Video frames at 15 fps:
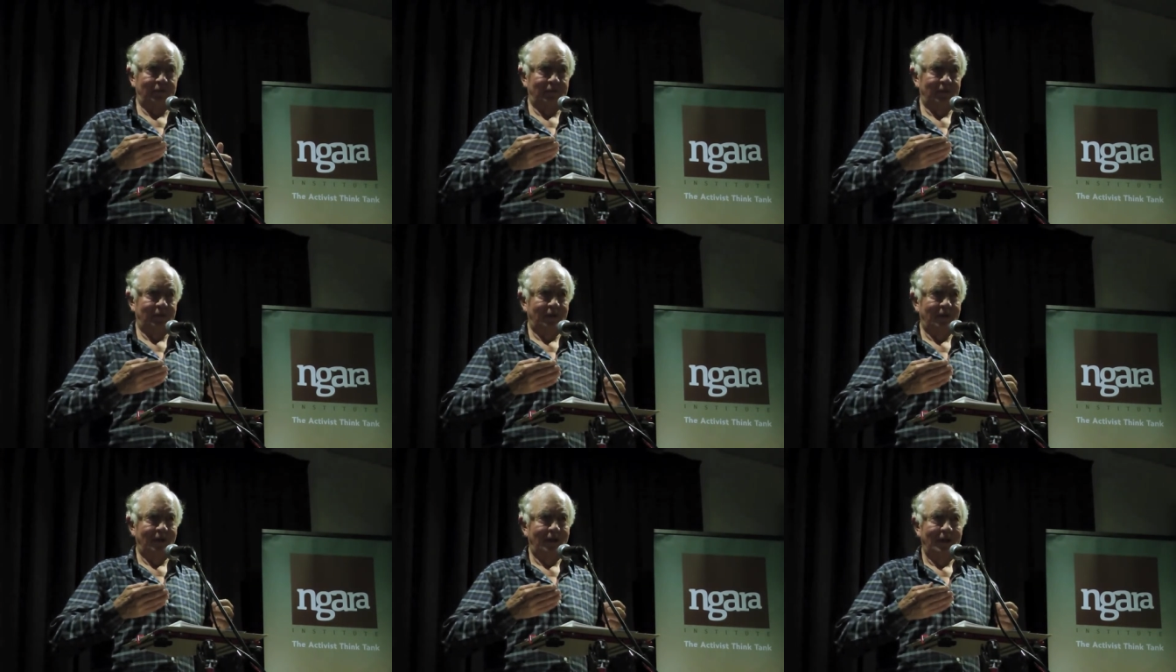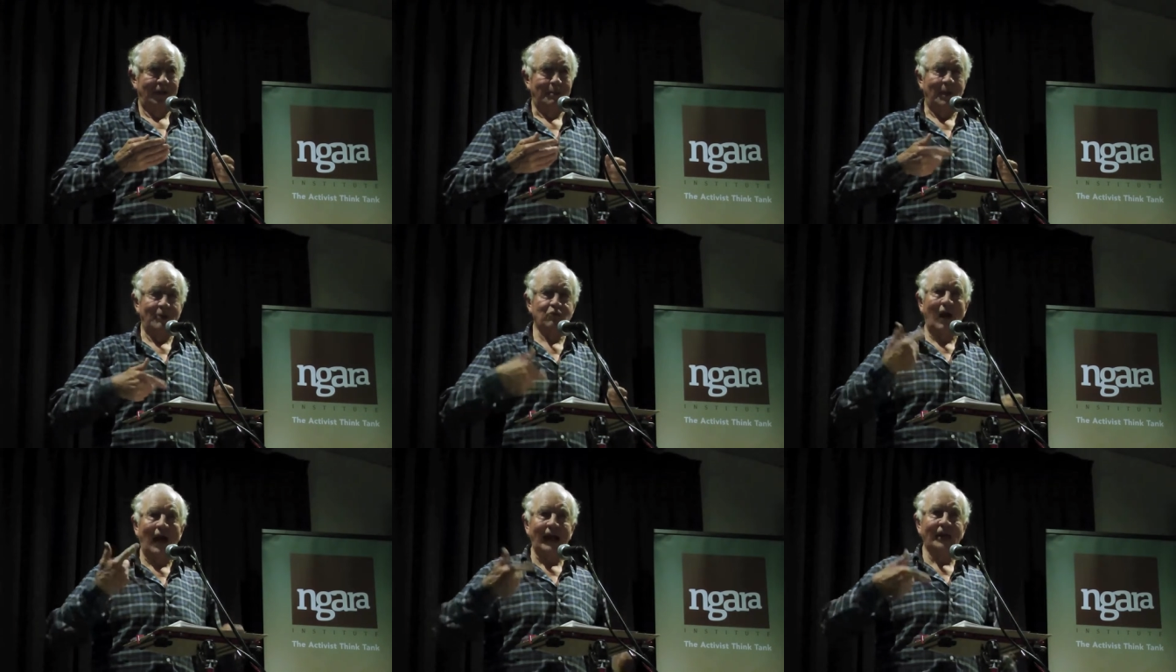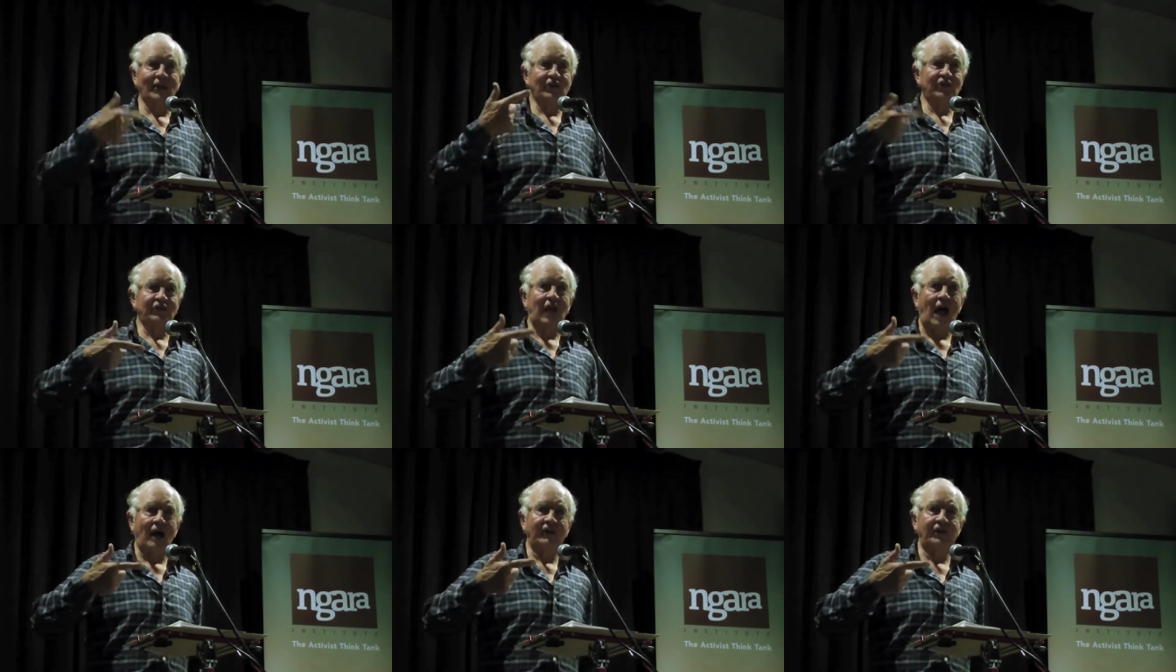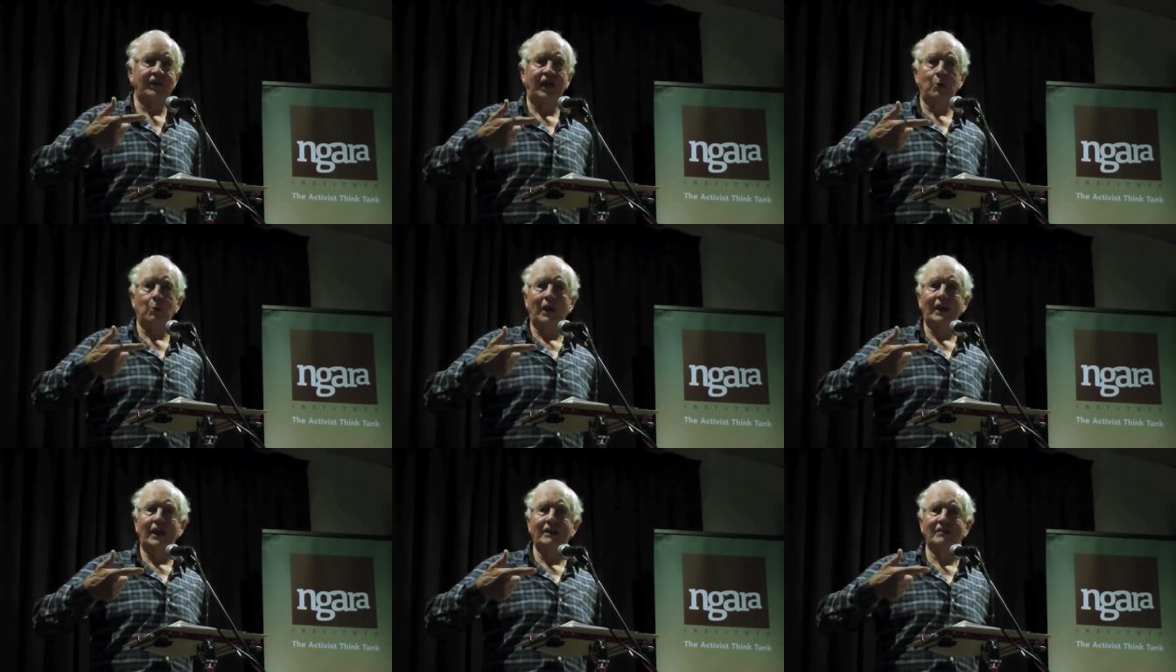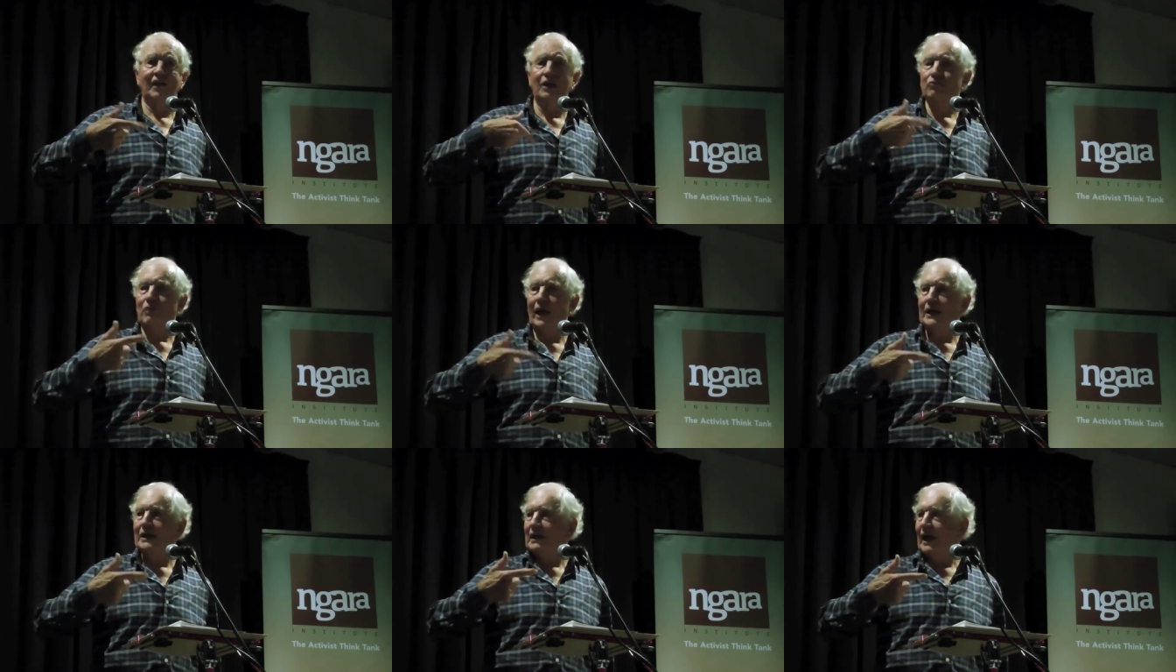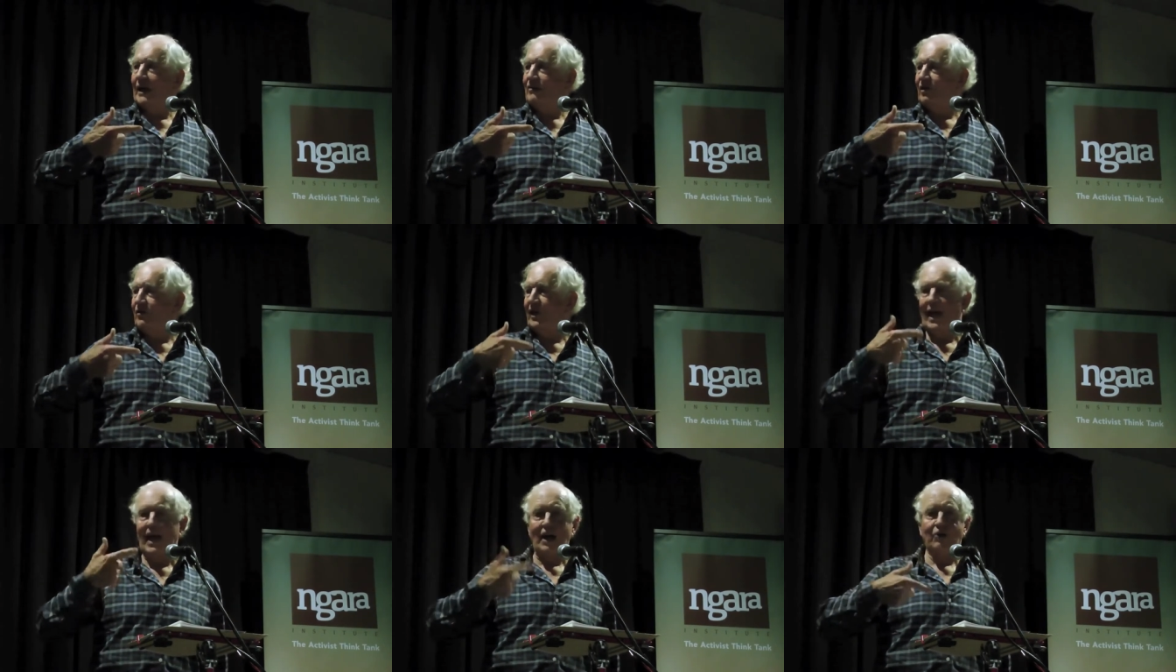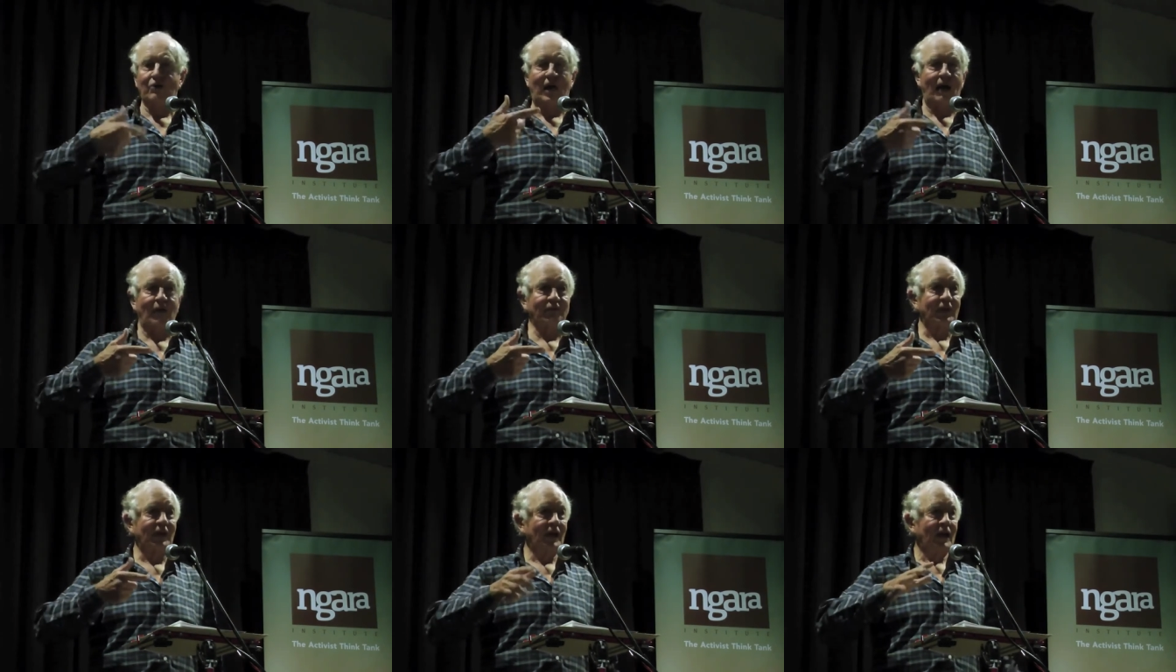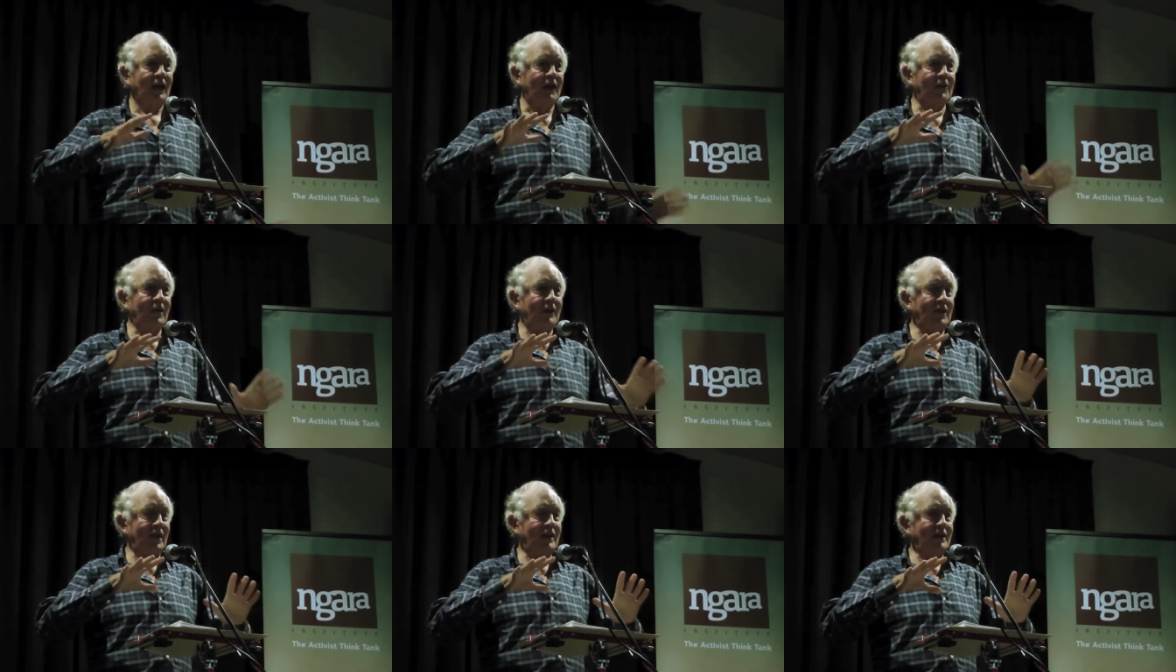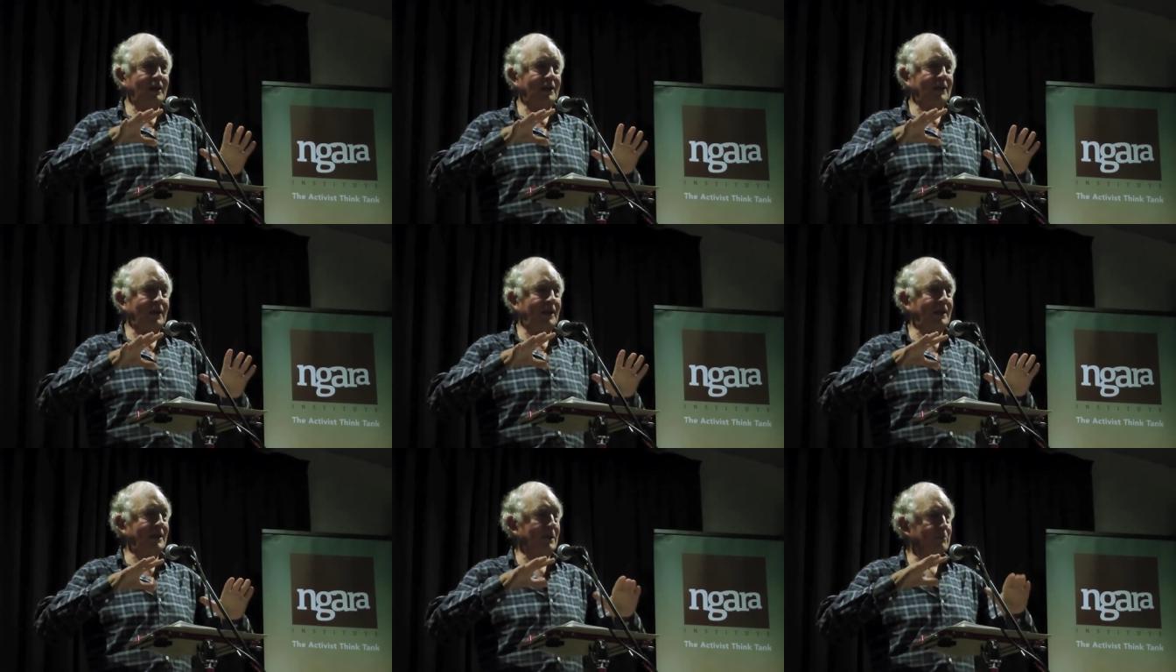I mean, Reagan started it when he deregulated the aircraft. The, the, the